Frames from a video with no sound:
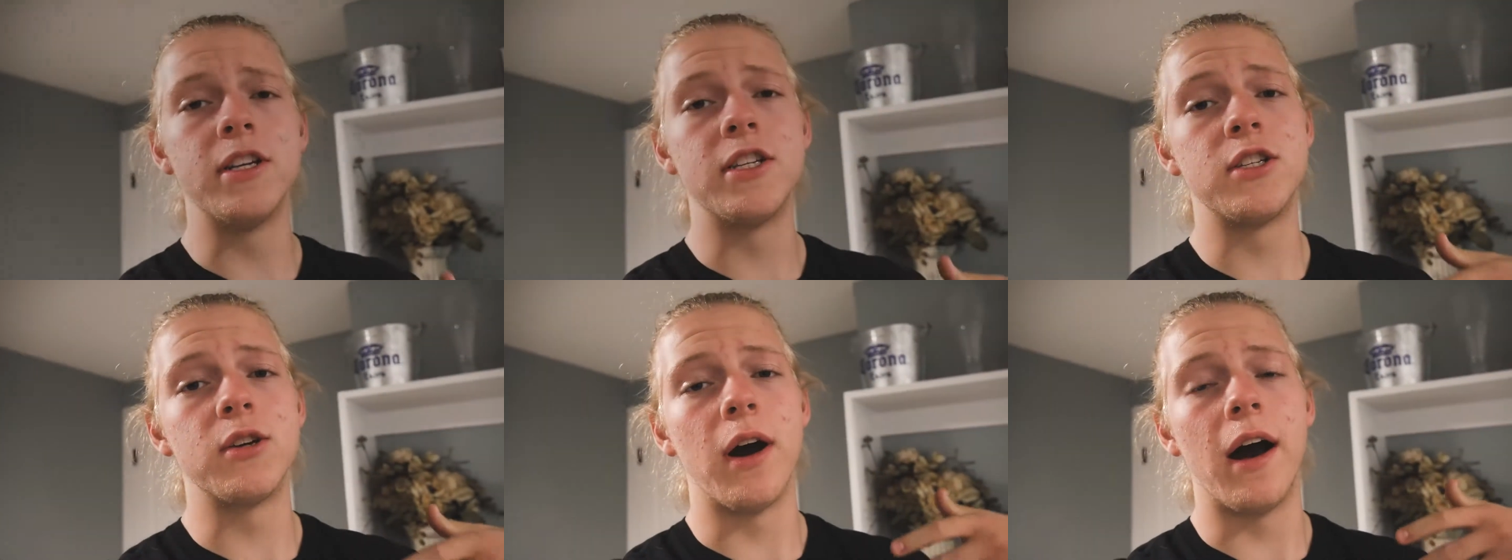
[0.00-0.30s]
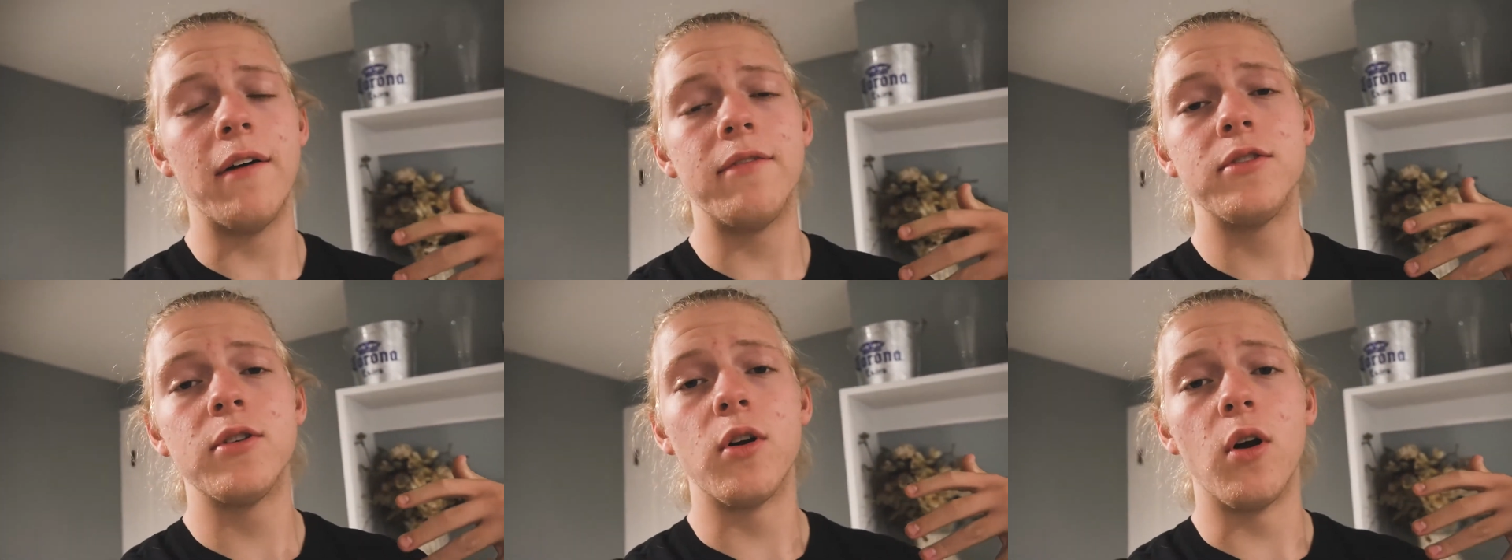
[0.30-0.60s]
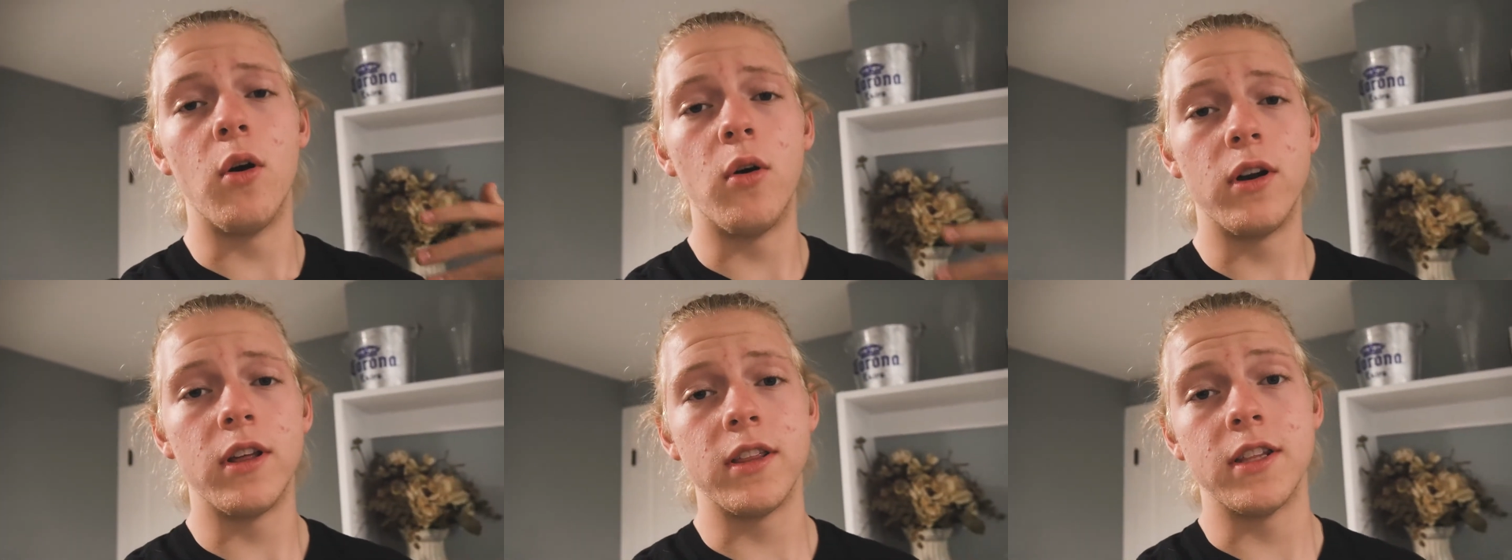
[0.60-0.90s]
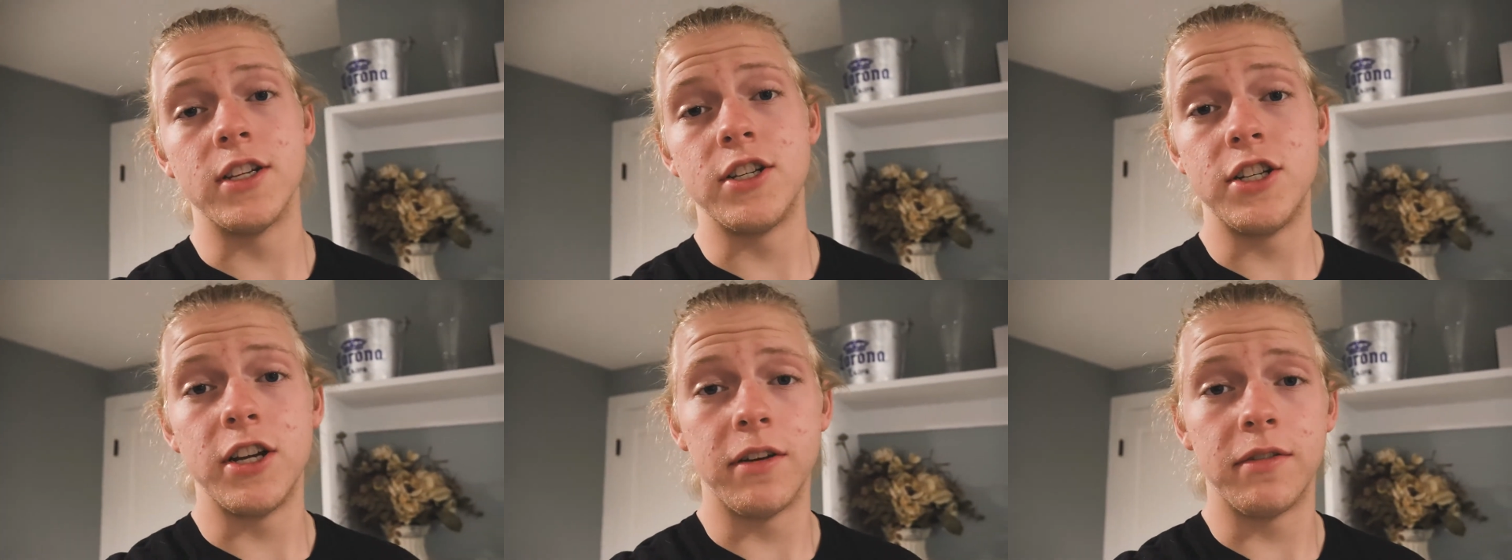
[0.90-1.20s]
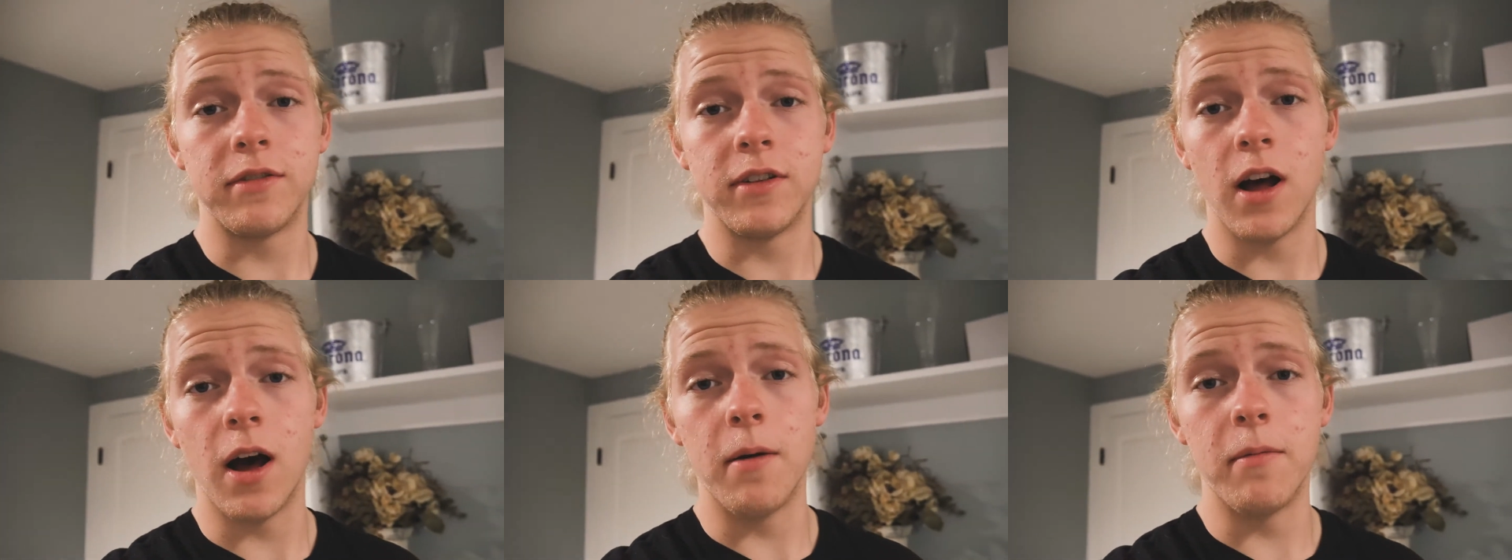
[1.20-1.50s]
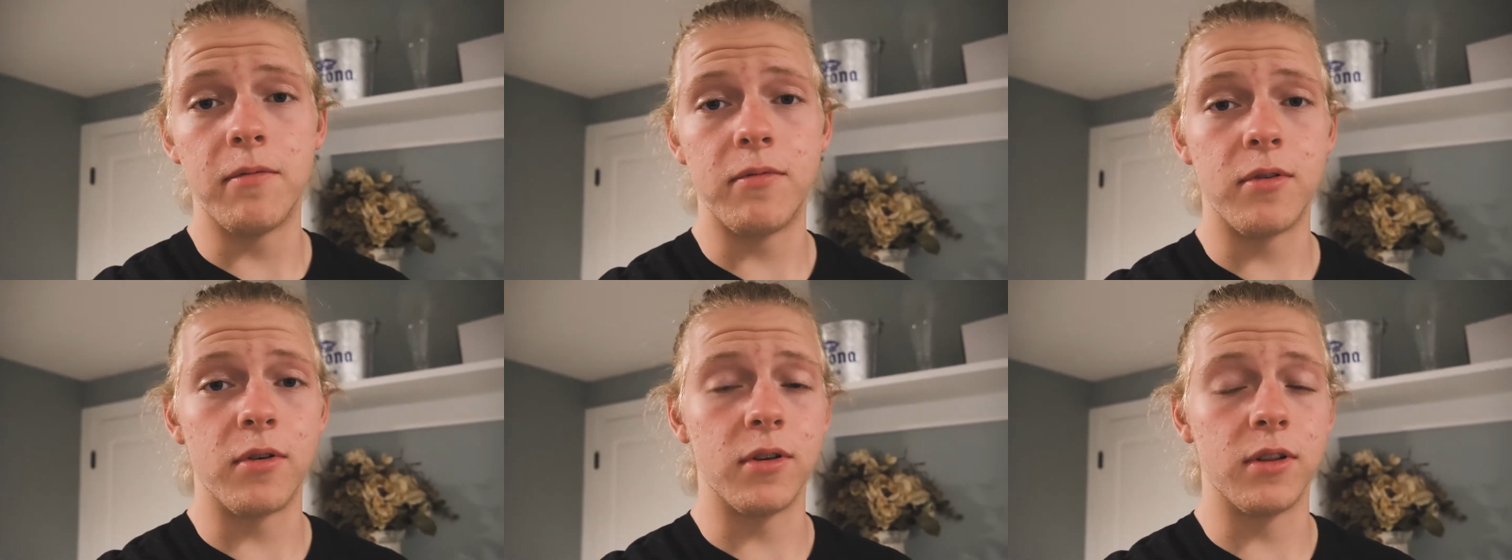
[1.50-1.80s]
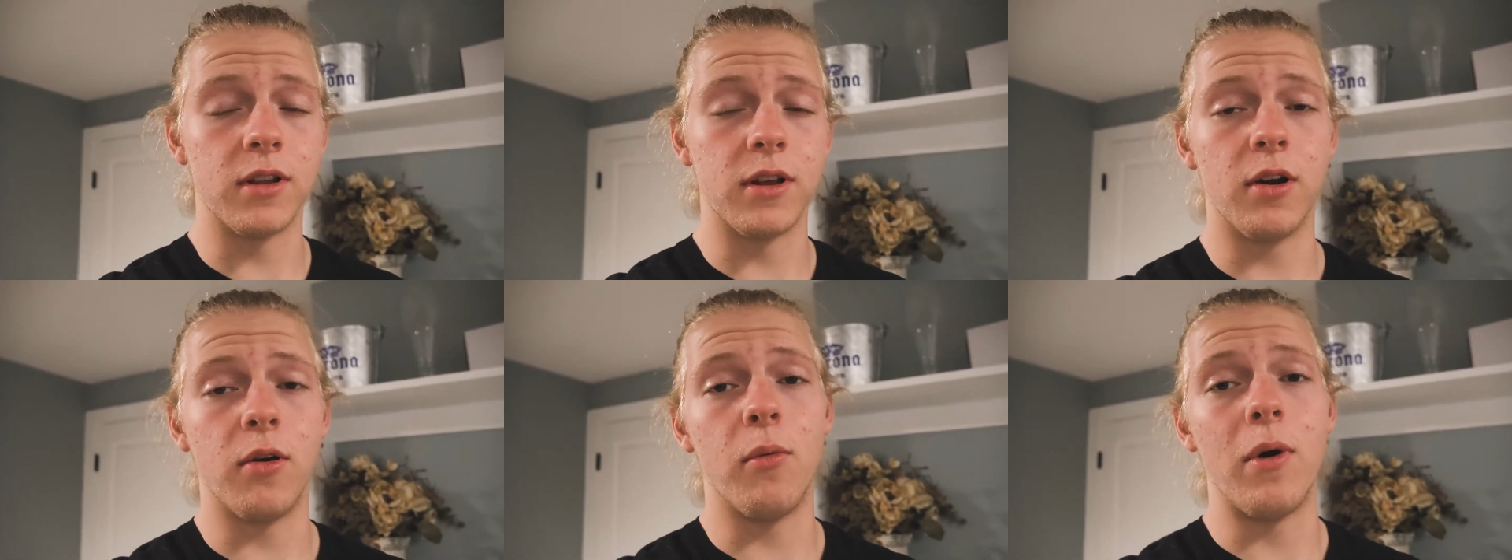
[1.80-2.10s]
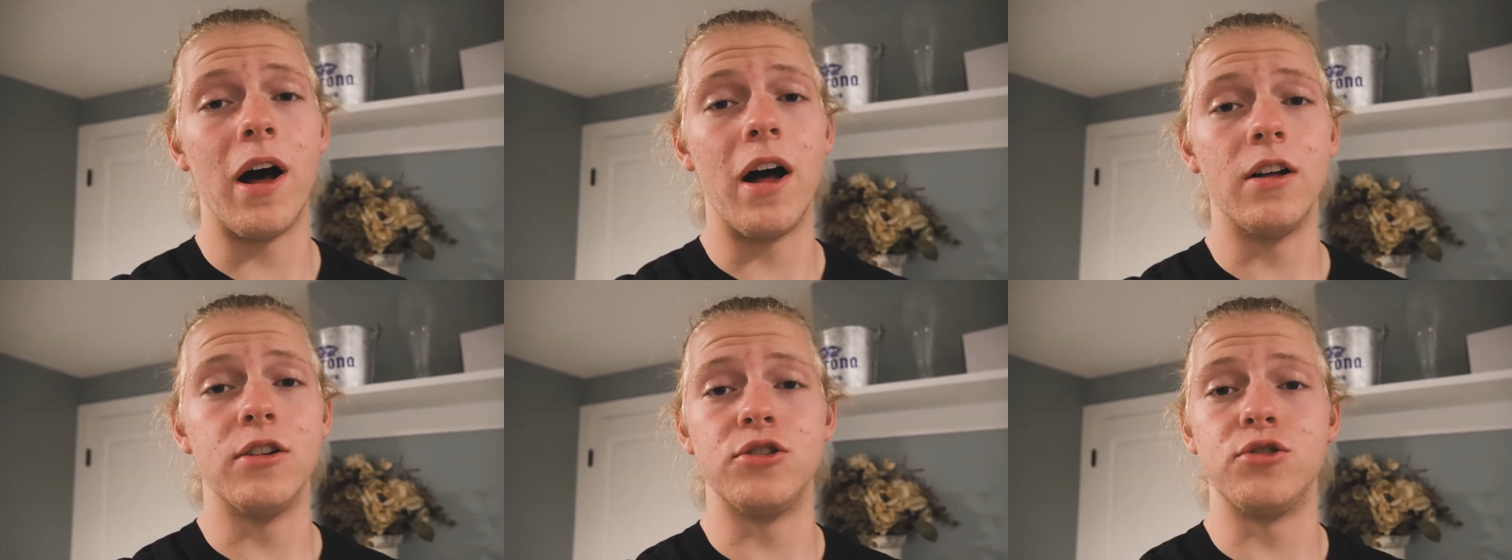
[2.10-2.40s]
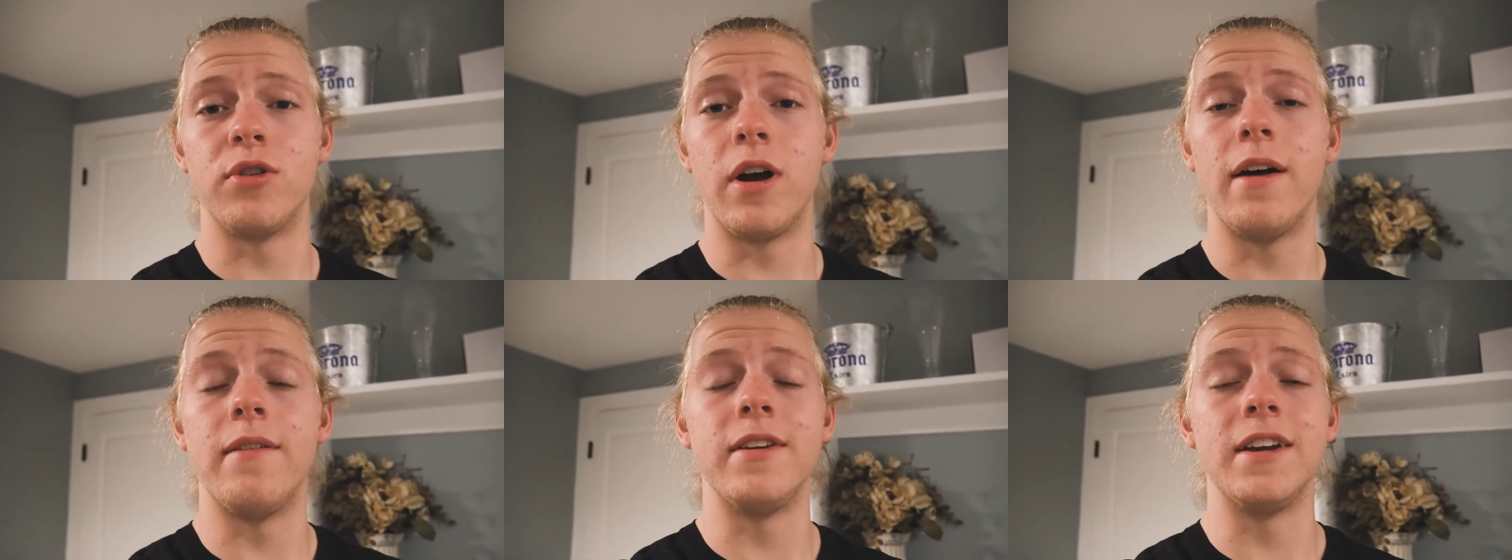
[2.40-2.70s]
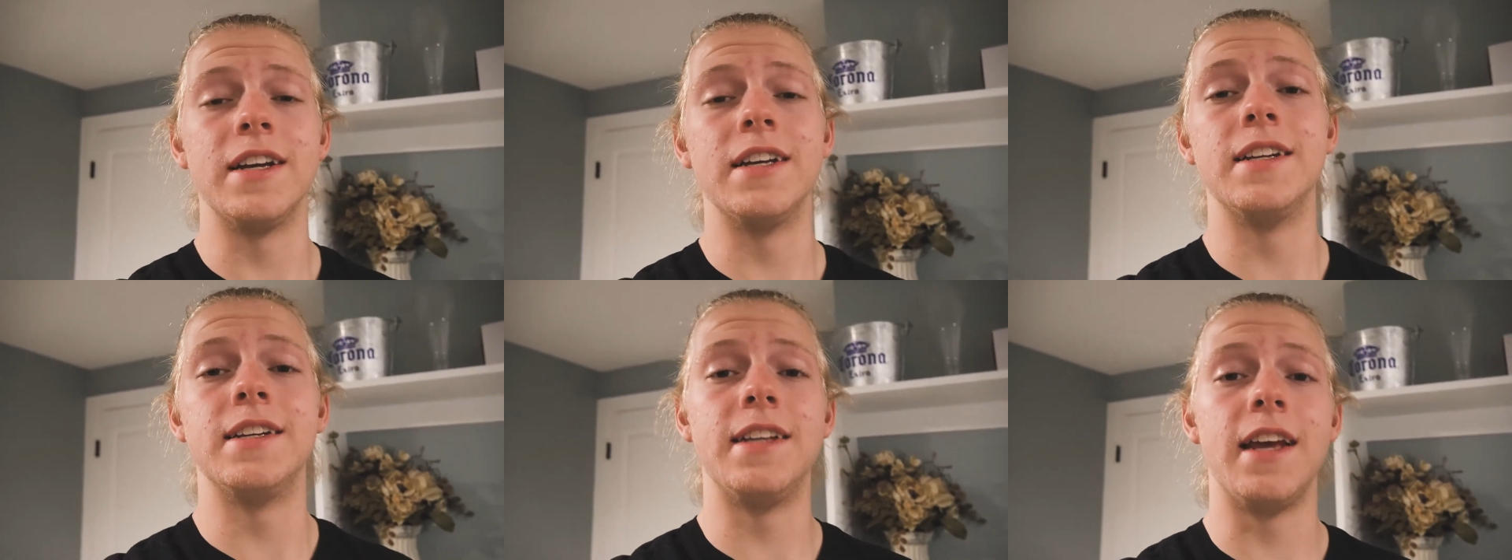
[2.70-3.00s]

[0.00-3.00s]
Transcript: so after owning the shift knob for a little while, driving it